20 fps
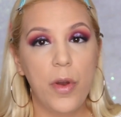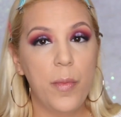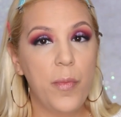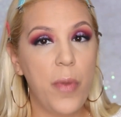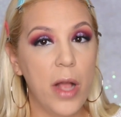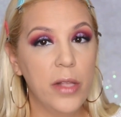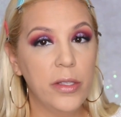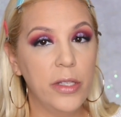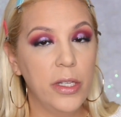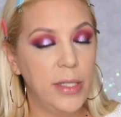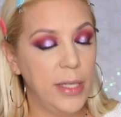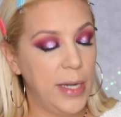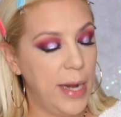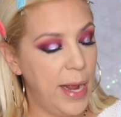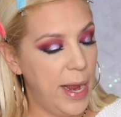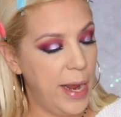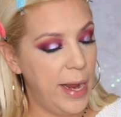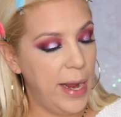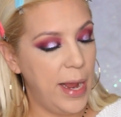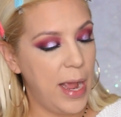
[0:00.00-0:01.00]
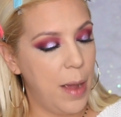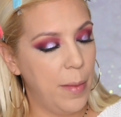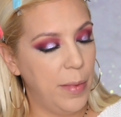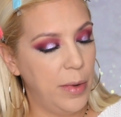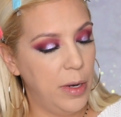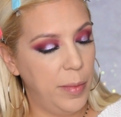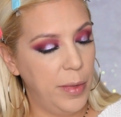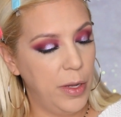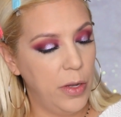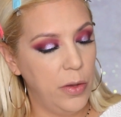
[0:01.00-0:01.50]
For bronzer today, I'm
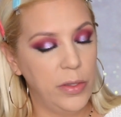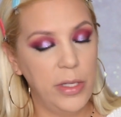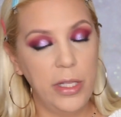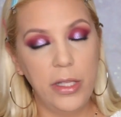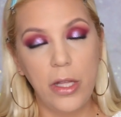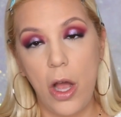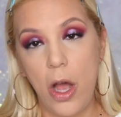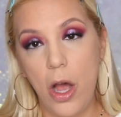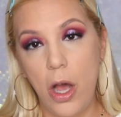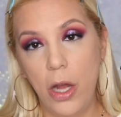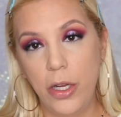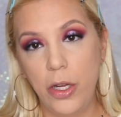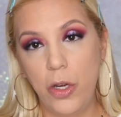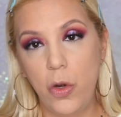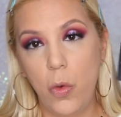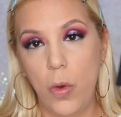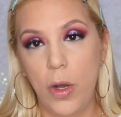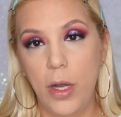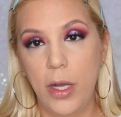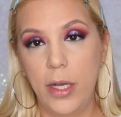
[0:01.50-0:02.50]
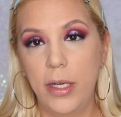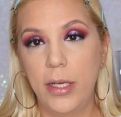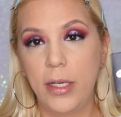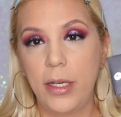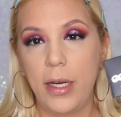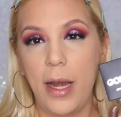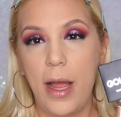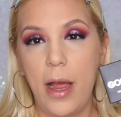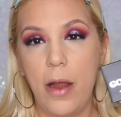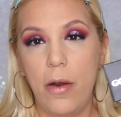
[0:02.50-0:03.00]
going to be using the All-in-One
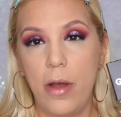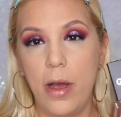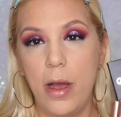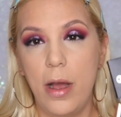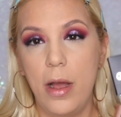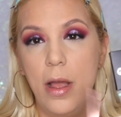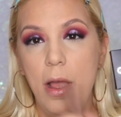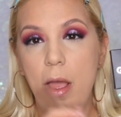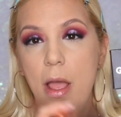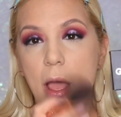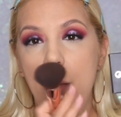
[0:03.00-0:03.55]
Clara